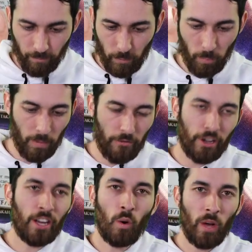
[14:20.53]
If
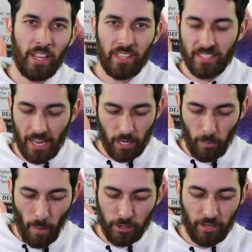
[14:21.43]
you're going to win in this deck, you
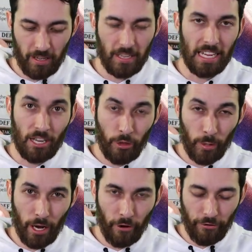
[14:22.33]
probably shouldn't need
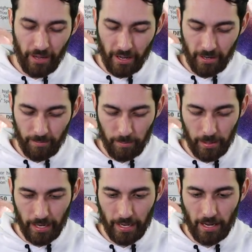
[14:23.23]
3 Ophian,
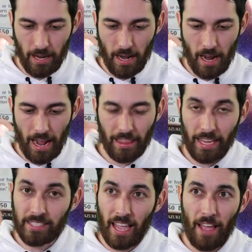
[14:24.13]
but I
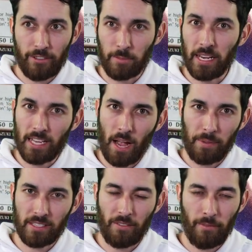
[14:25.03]
like to have as many
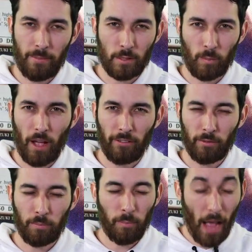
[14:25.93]
copies of him as
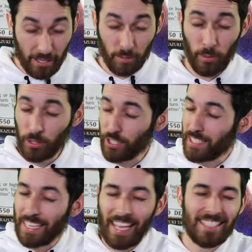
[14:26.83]
possible
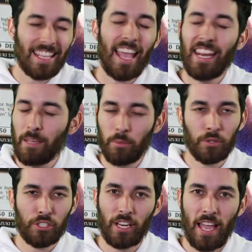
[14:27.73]
just in case any
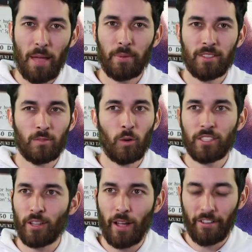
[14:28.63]
bullshit happens
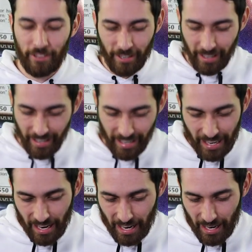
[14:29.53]
whatsoever.
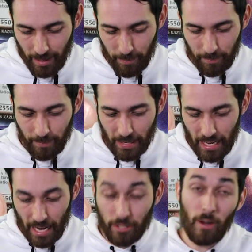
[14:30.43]

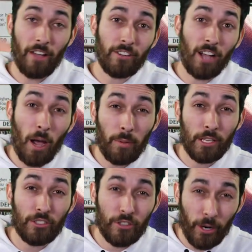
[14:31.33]
I do have a copy
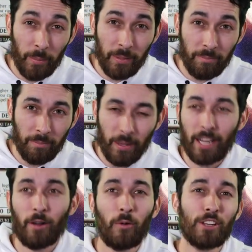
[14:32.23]
in German, but I
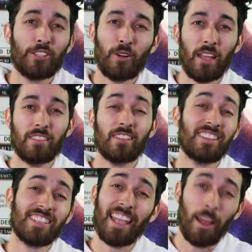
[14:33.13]
don't want to showcase it
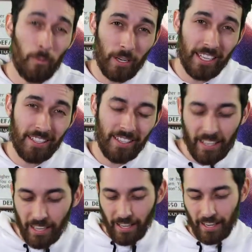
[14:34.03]
because I can't read it.
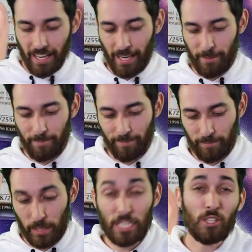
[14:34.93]

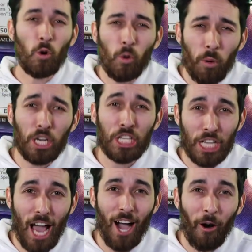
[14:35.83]
But he's
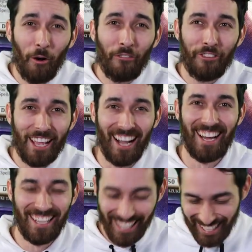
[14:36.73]
Übelschla
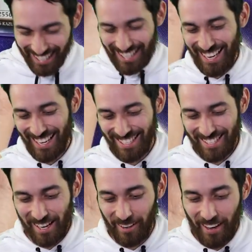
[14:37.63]
Ophian.
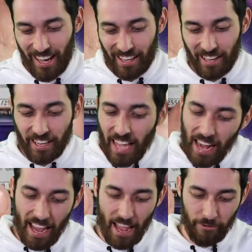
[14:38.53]
So, you know, you
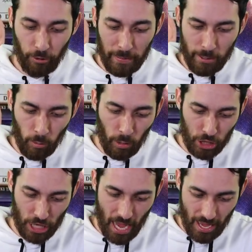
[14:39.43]
gotta have 3
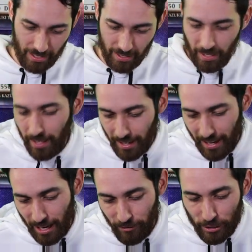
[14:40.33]
Übelschlas,
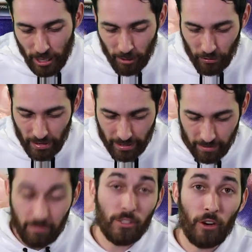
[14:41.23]
and if you don't, then
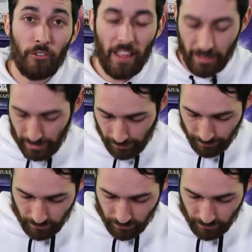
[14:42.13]
you're failing.